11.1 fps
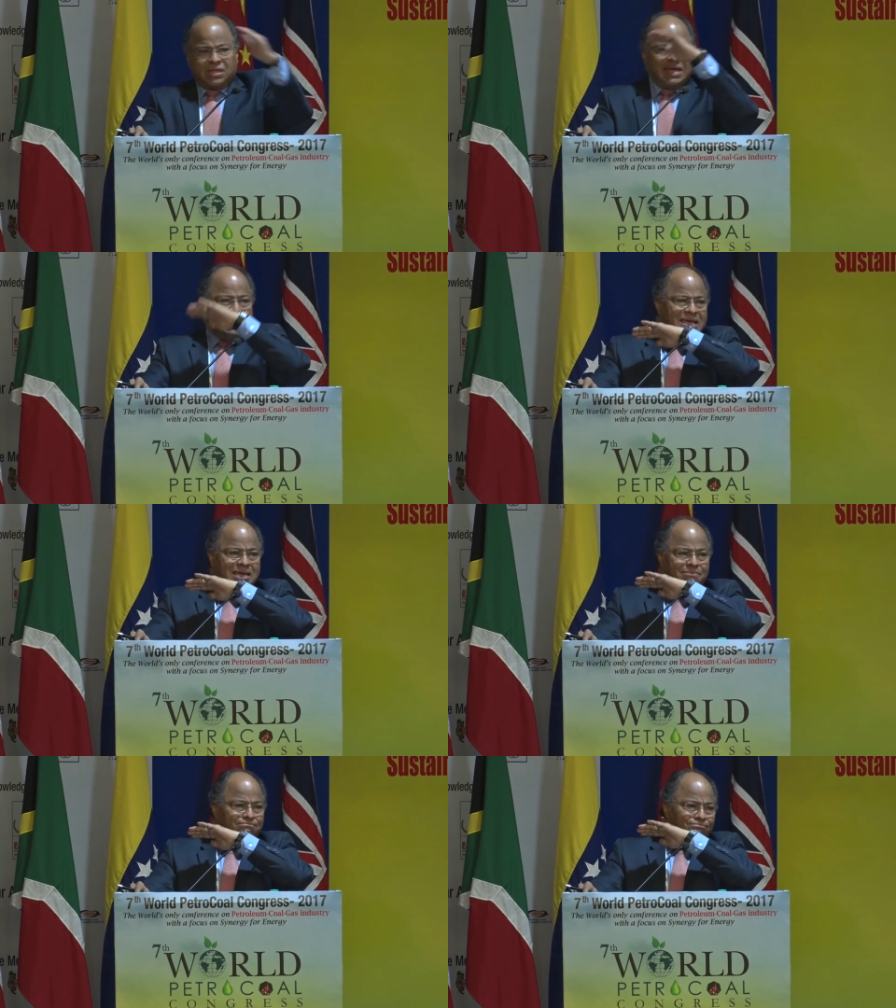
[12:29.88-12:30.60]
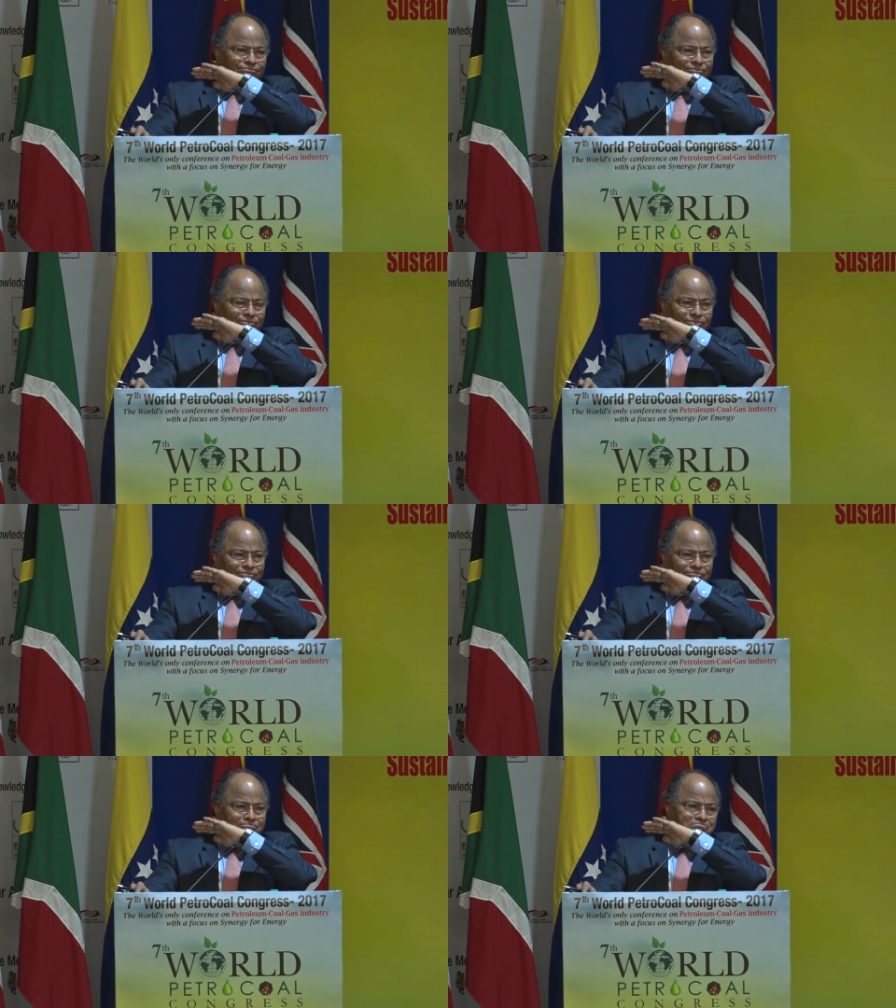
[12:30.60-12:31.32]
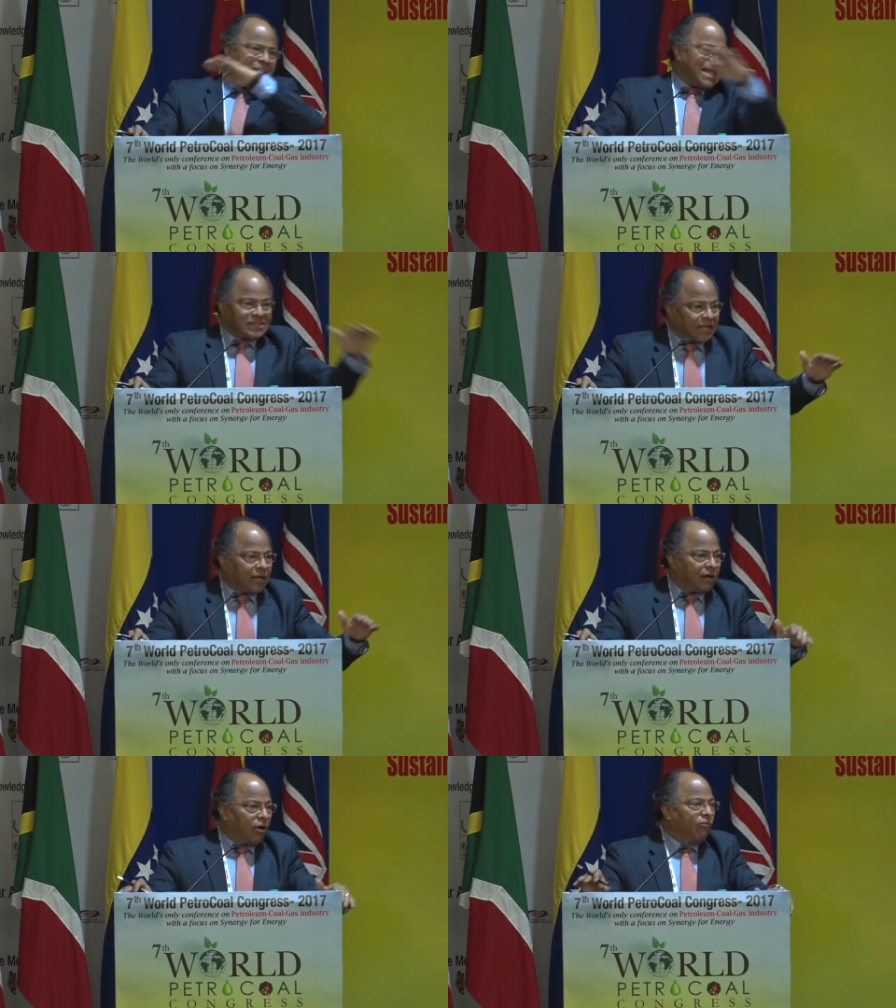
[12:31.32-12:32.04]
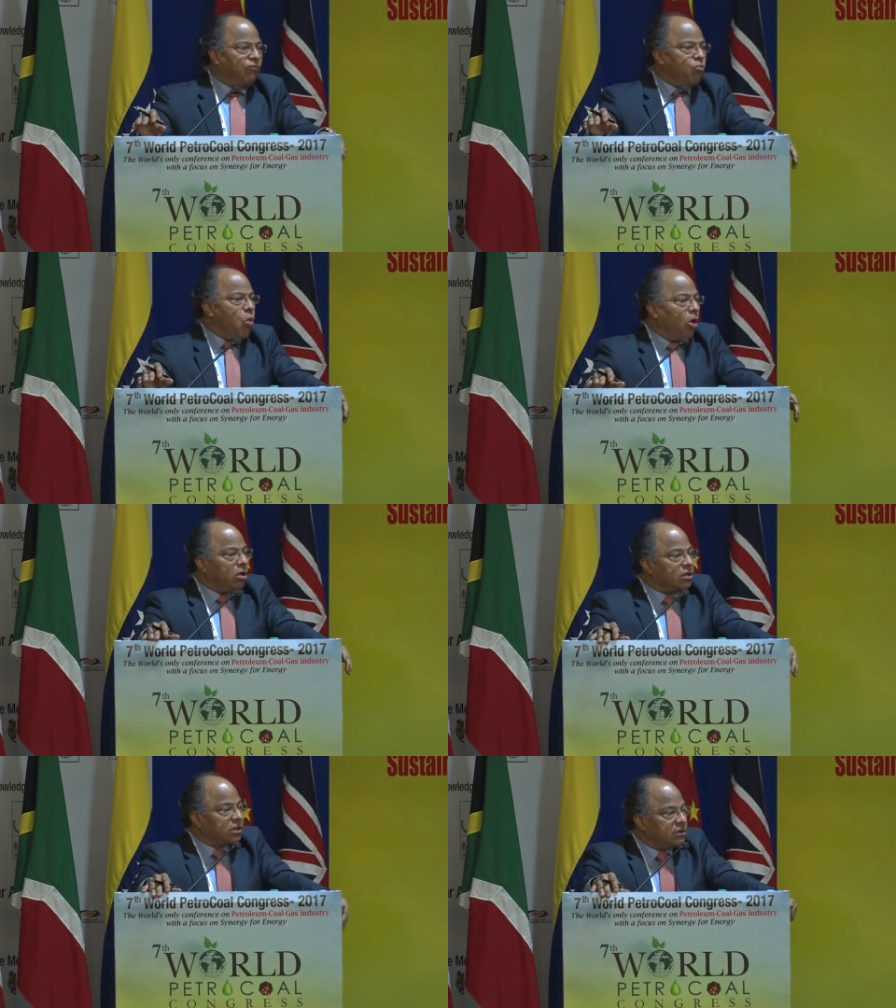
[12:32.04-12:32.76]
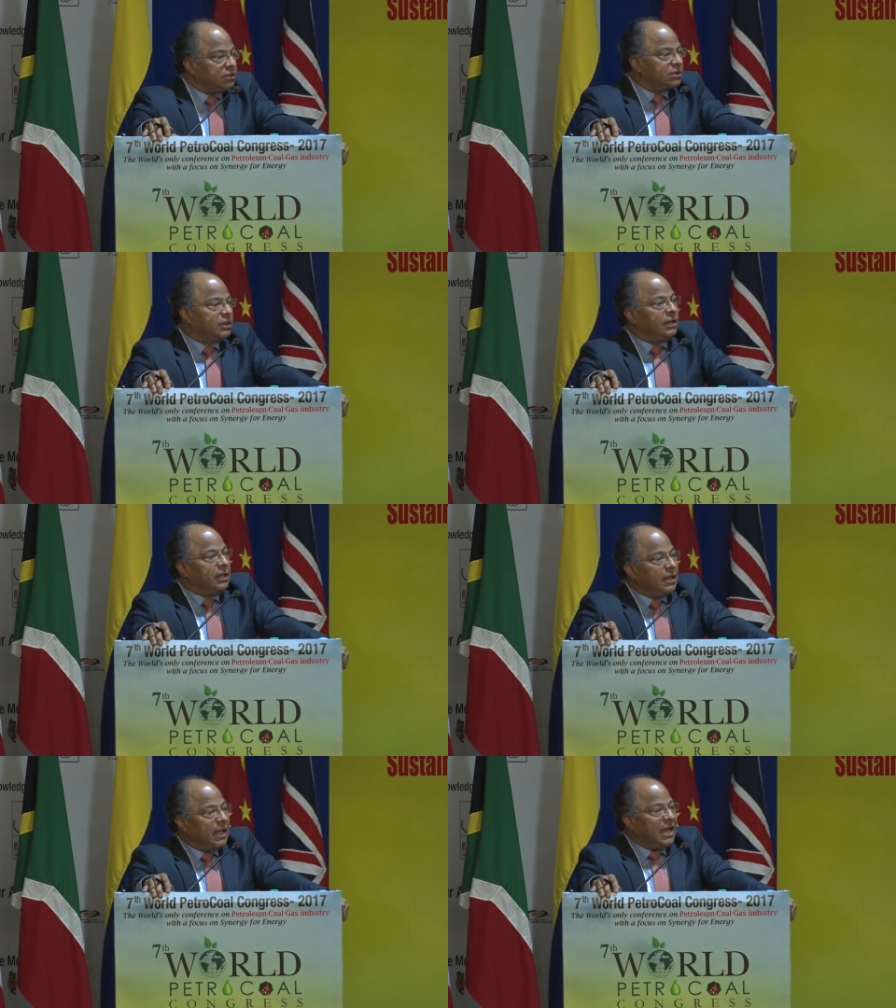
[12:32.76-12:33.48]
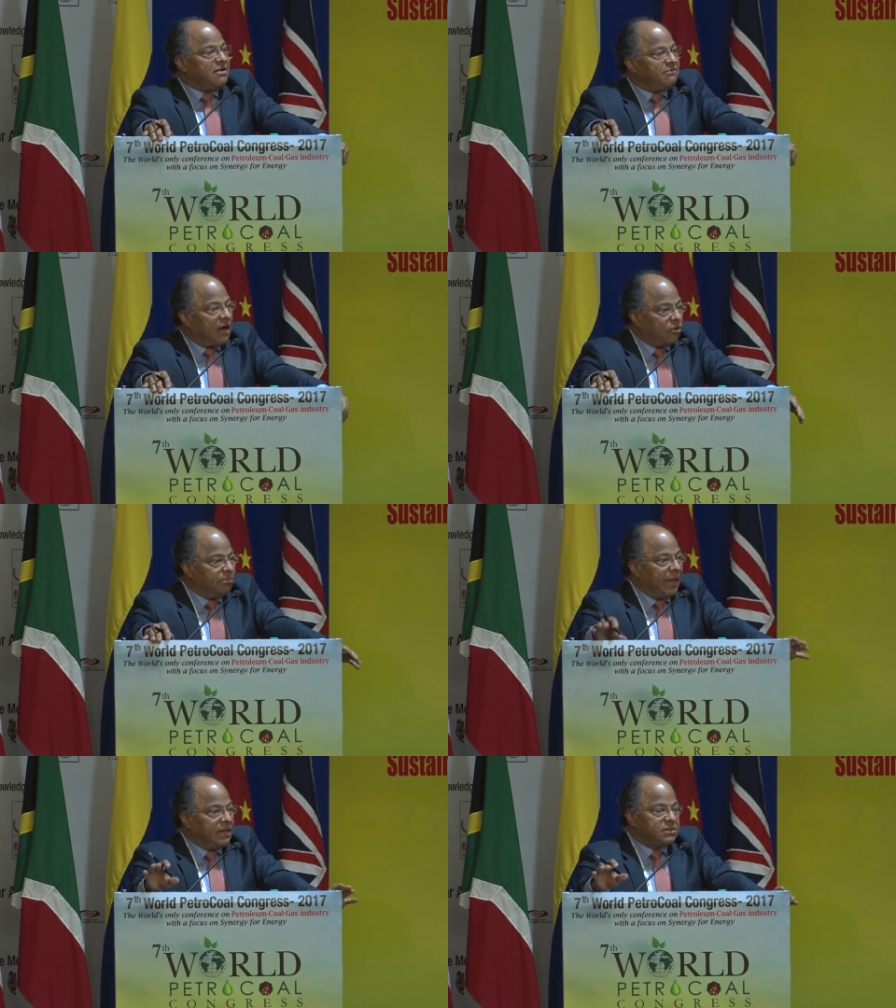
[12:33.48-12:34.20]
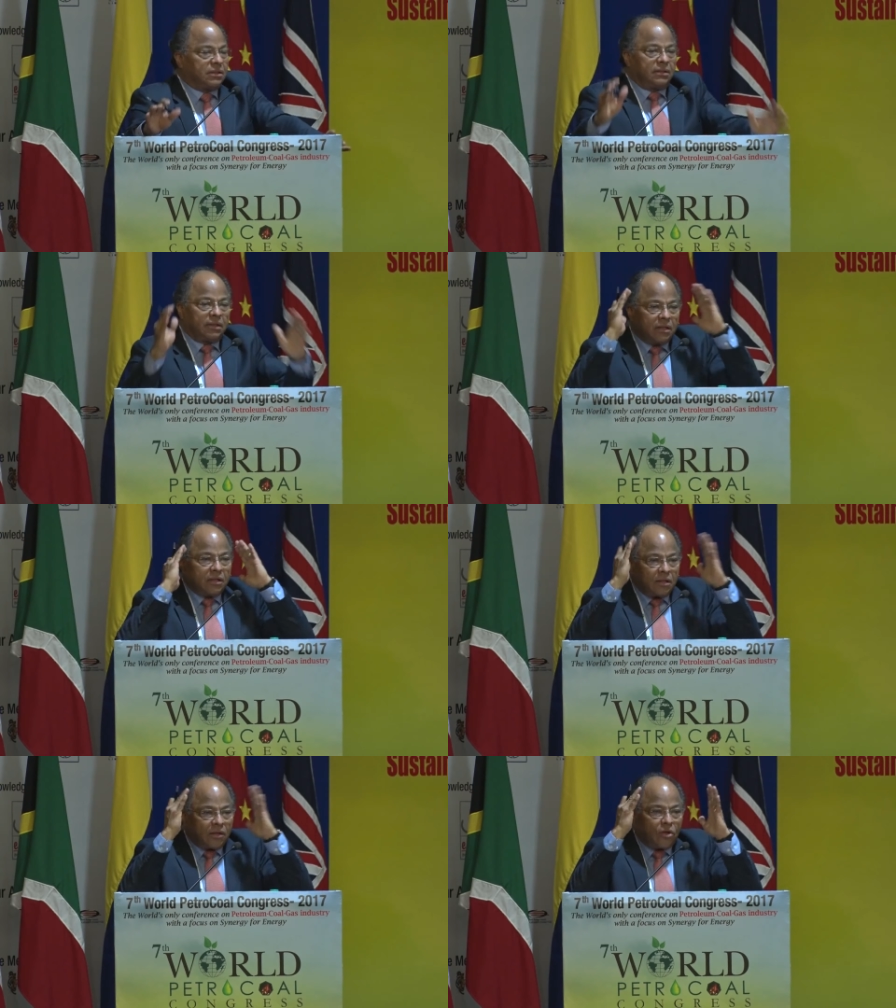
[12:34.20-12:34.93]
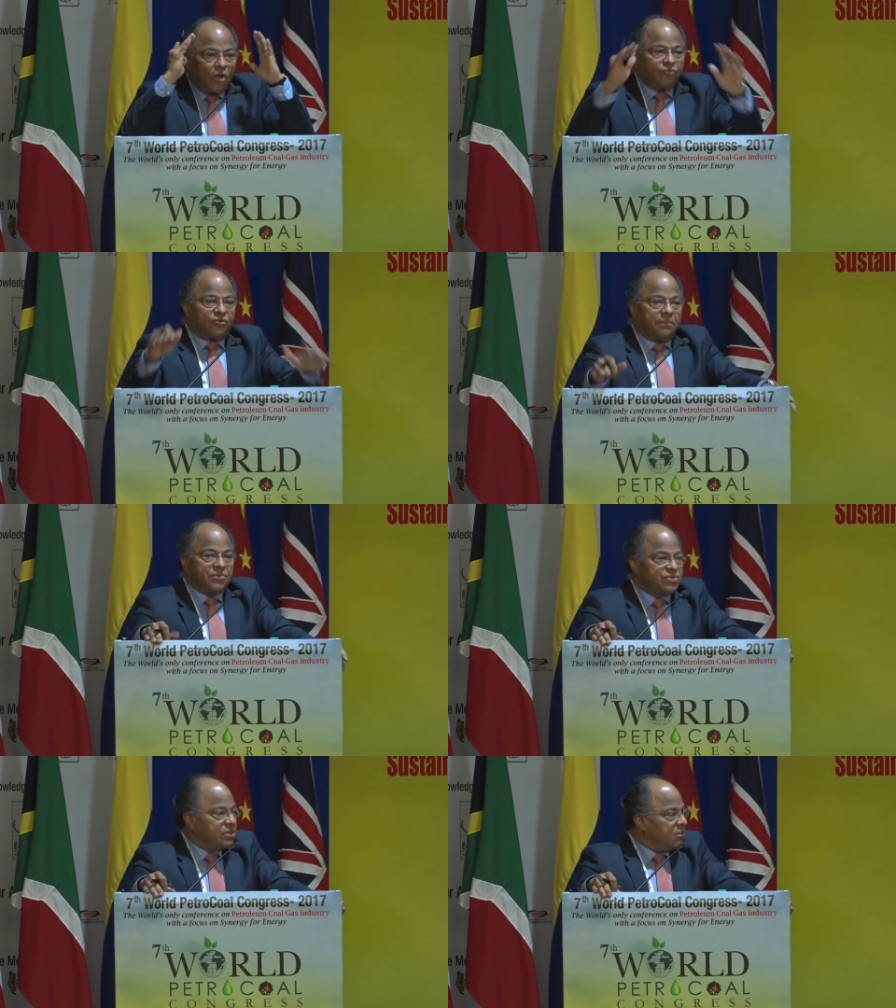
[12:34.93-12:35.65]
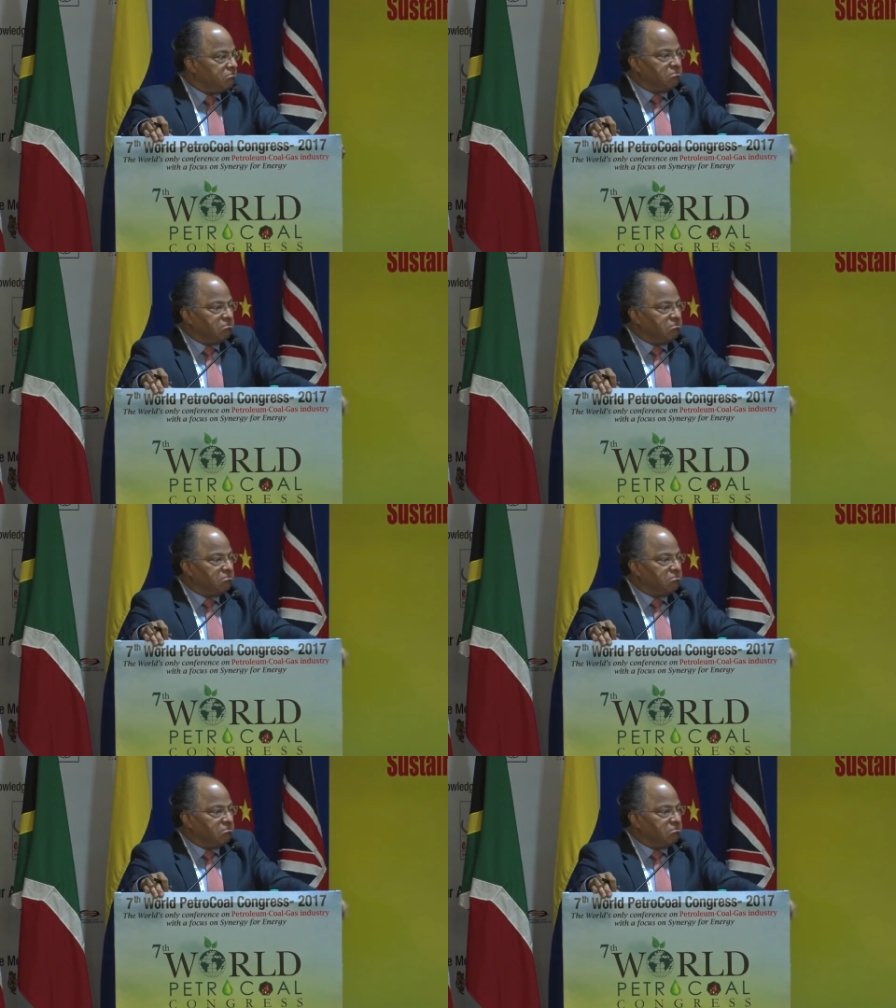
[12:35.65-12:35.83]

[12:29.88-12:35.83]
the massacre of world environmental concepts